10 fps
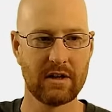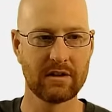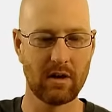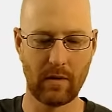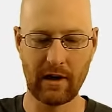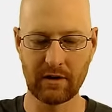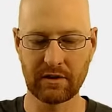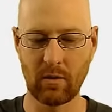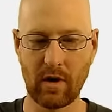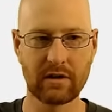So we
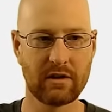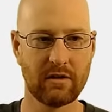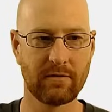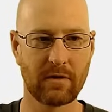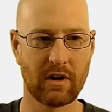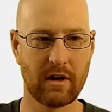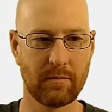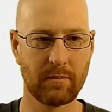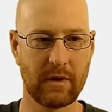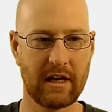also want to, from